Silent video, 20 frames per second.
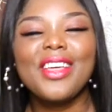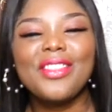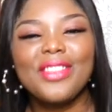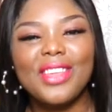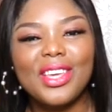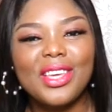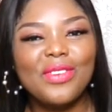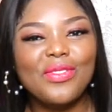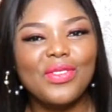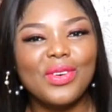
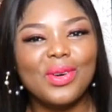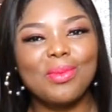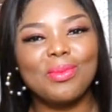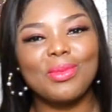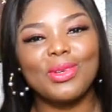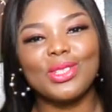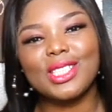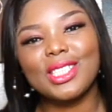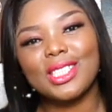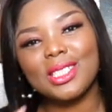Thank you very
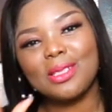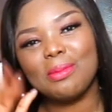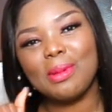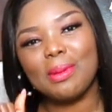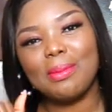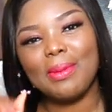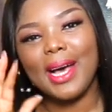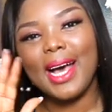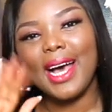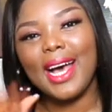much.
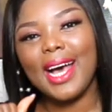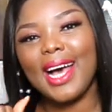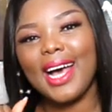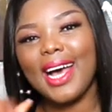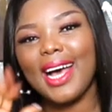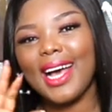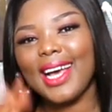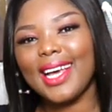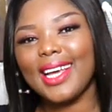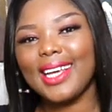
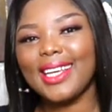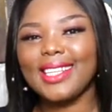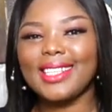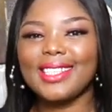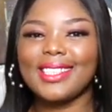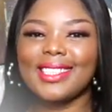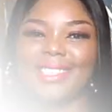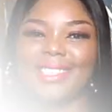Bye-bye.